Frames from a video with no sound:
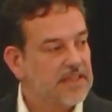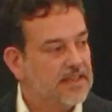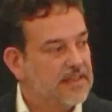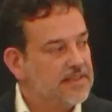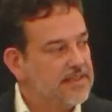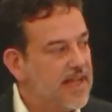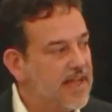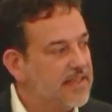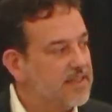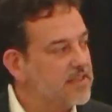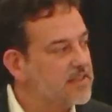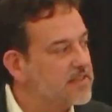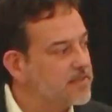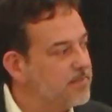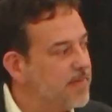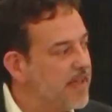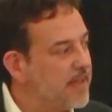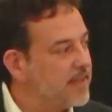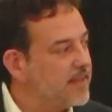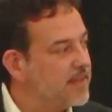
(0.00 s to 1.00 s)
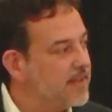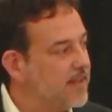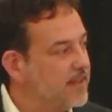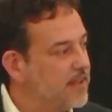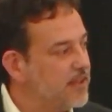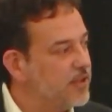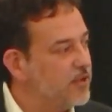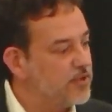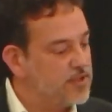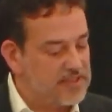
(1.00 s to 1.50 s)
Danielle Smith and
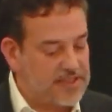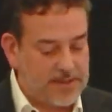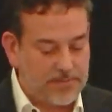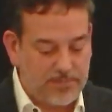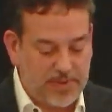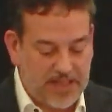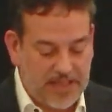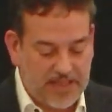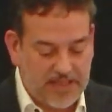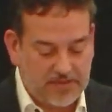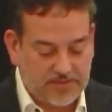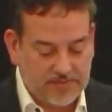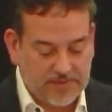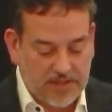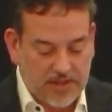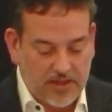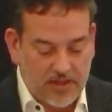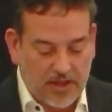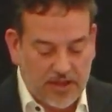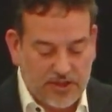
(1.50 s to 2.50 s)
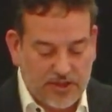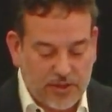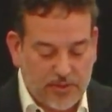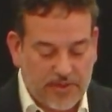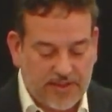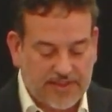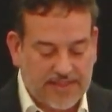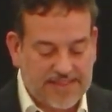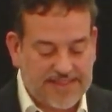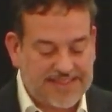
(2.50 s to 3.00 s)
the UCP are
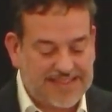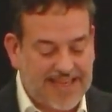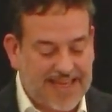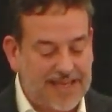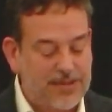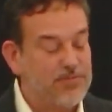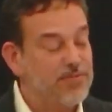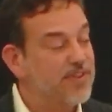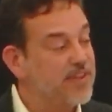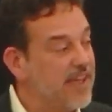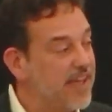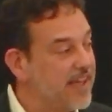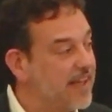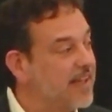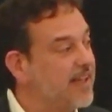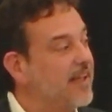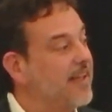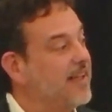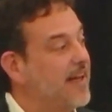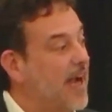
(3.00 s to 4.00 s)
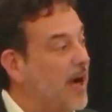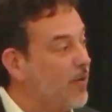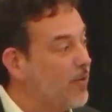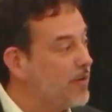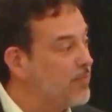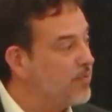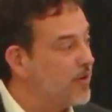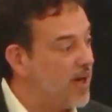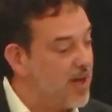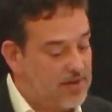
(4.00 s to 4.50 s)
doing the same thing in our
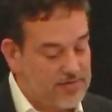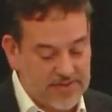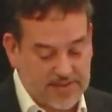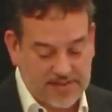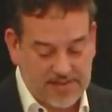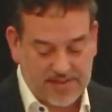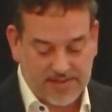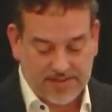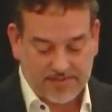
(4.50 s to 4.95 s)
province